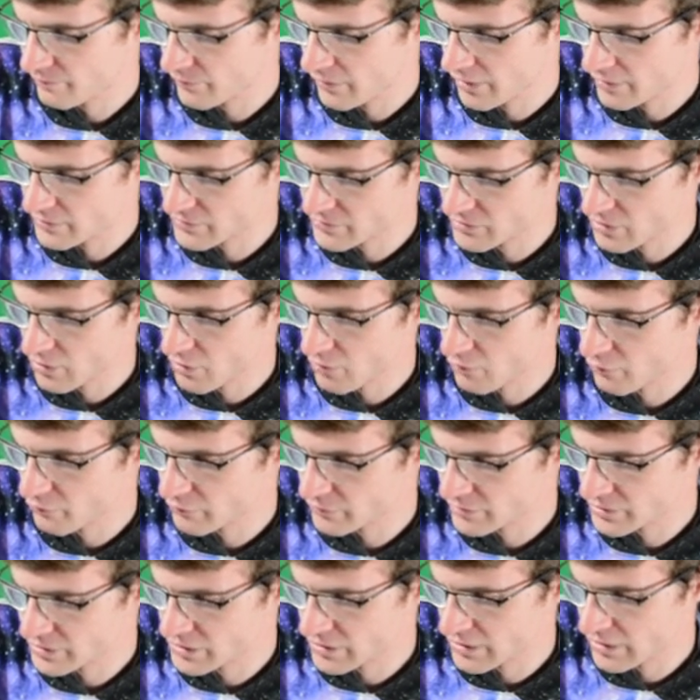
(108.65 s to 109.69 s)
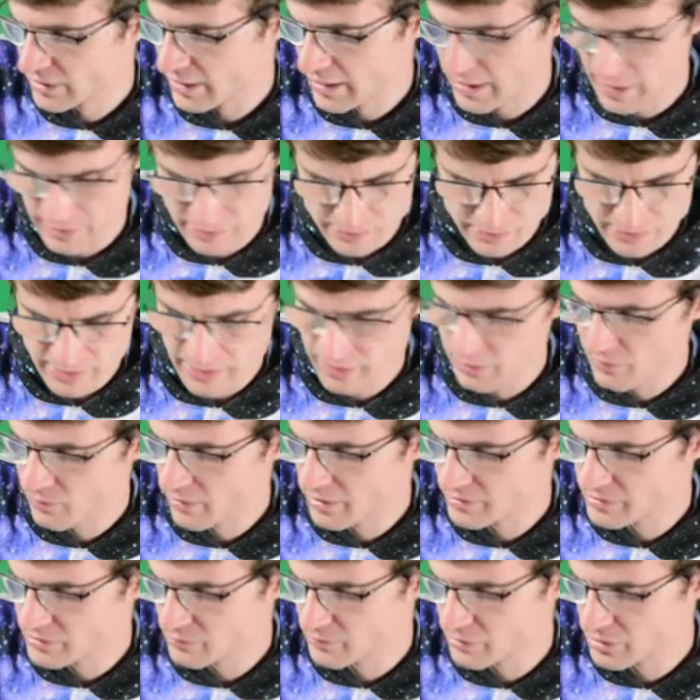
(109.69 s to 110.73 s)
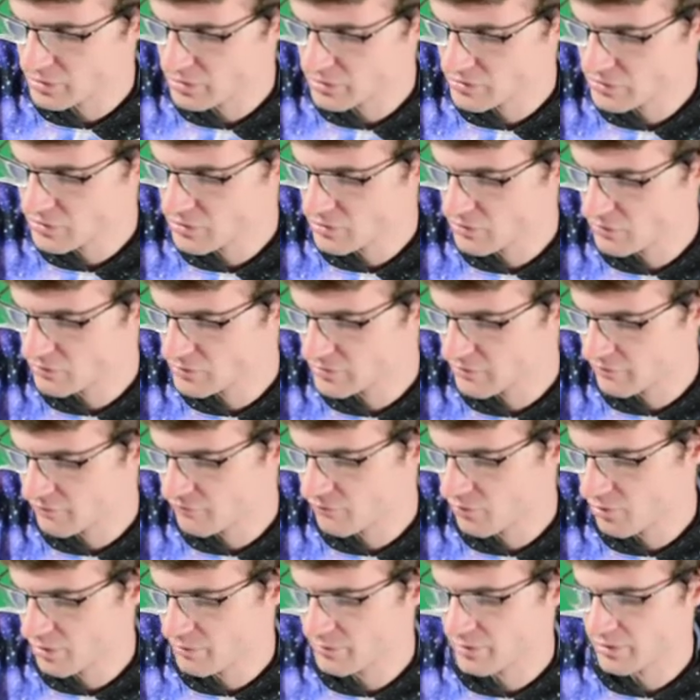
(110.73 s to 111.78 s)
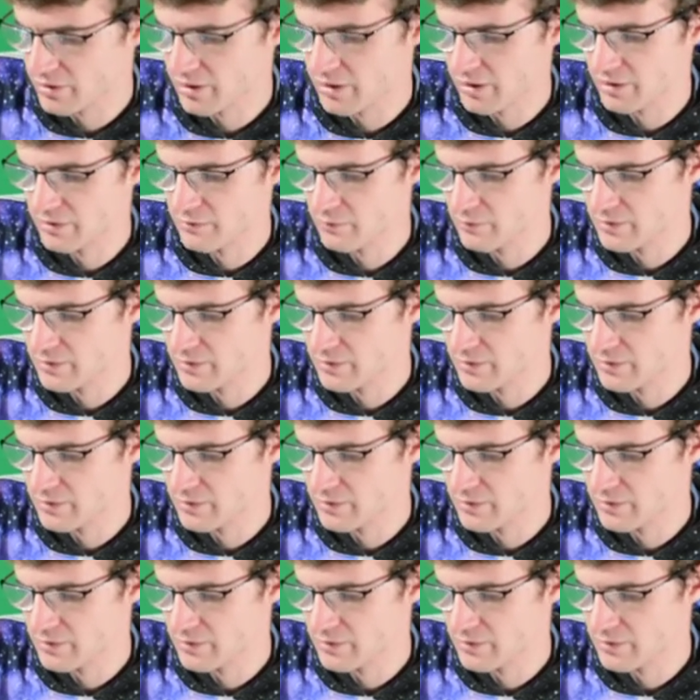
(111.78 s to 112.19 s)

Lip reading: And so to answer that question, we just use a formula.